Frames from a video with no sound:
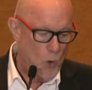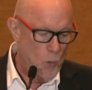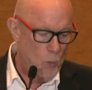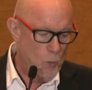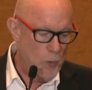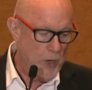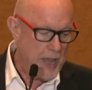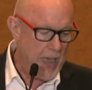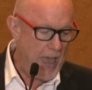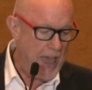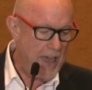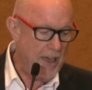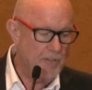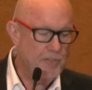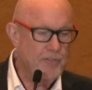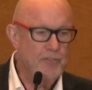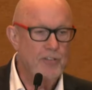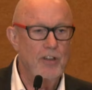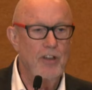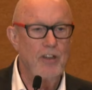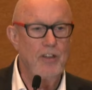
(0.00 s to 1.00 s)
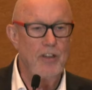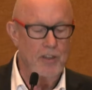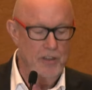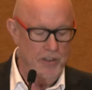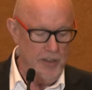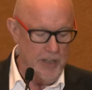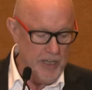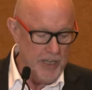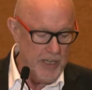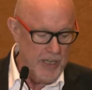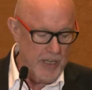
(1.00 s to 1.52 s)
We have
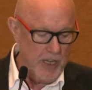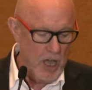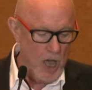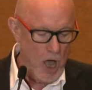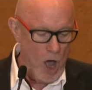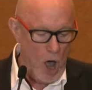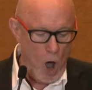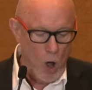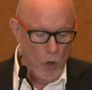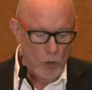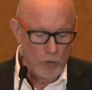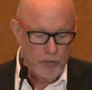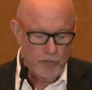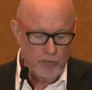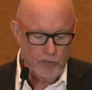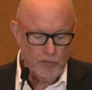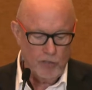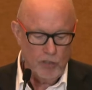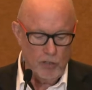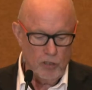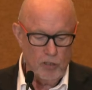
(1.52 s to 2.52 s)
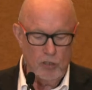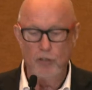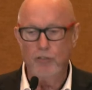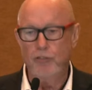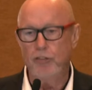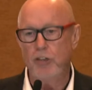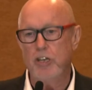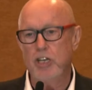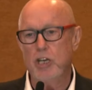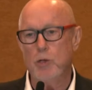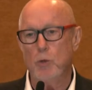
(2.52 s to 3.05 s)
the oldest
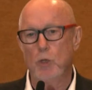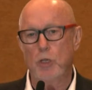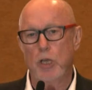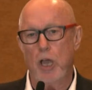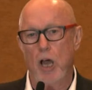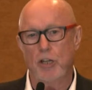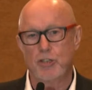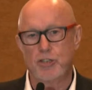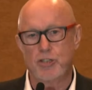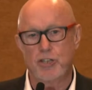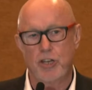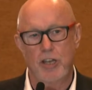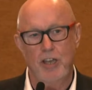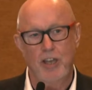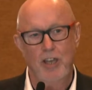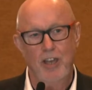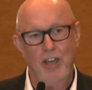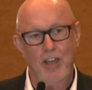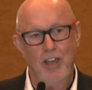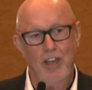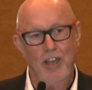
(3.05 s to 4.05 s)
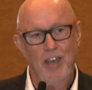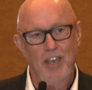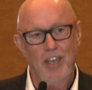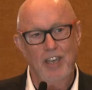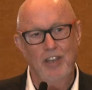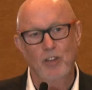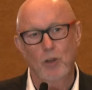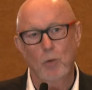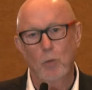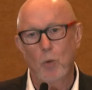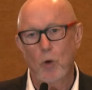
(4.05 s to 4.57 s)
continual culture
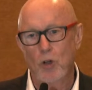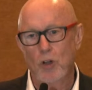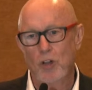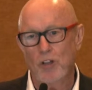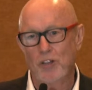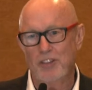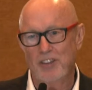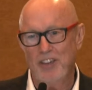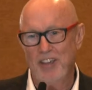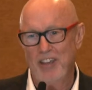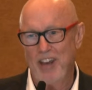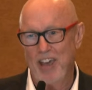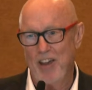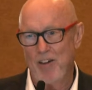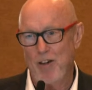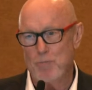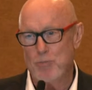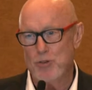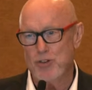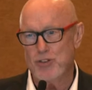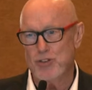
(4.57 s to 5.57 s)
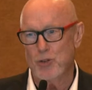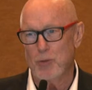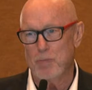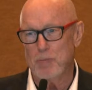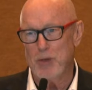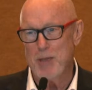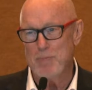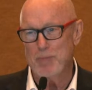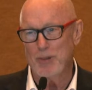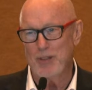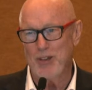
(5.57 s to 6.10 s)
in the world in our Aboriginal
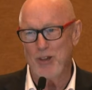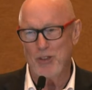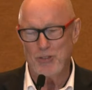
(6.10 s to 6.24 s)
people in